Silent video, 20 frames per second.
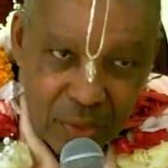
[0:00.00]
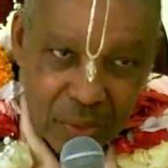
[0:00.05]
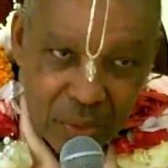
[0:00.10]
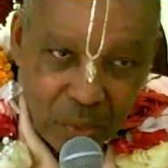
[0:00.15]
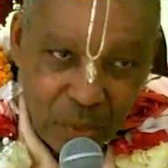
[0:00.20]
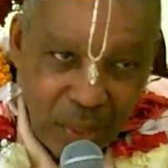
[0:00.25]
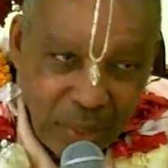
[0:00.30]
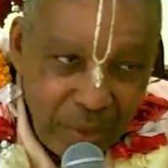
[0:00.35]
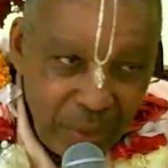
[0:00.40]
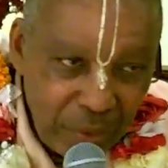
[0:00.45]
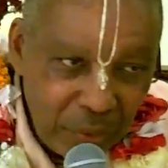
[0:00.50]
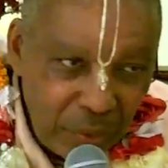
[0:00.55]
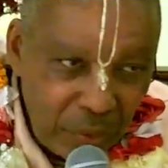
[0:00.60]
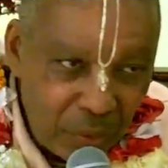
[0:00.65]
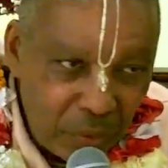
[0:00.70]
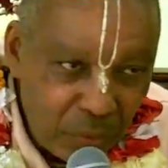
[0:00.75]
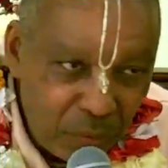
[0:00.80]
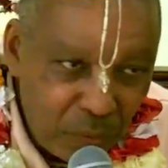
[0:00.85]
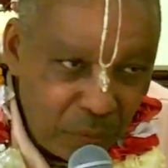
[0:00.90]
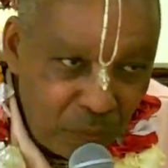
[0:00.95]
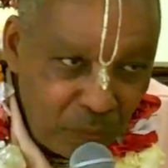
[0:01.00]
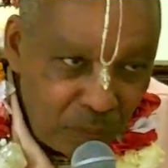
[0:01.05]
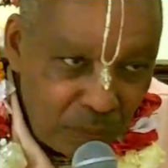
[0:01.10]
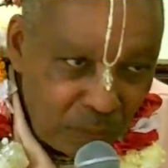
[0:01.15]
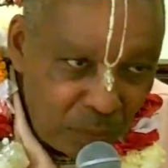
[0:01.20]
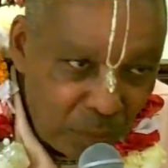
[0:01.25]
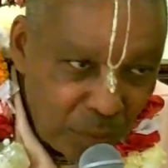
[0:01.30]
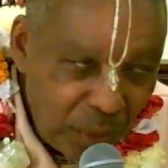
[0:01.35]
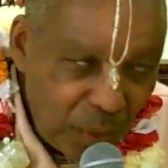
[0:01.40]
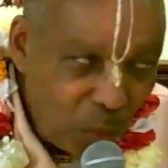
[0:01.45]
surrendering your
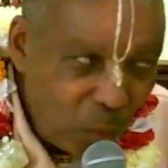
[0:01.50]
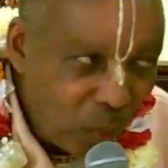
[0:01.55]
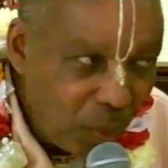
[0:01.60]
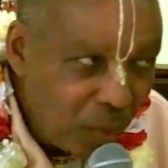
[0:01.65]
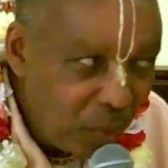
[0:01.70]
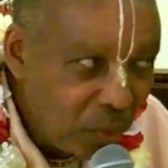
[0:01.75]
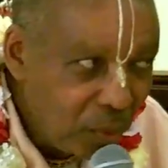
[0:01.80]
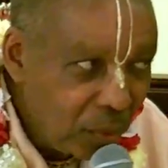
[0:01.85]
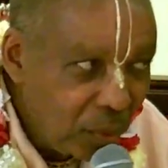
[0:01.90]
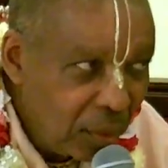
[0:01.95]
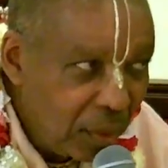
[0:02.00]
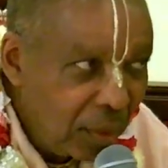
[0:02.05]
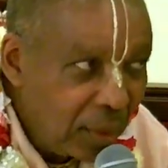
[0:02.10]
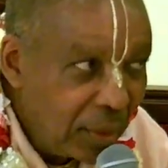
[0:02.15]
free will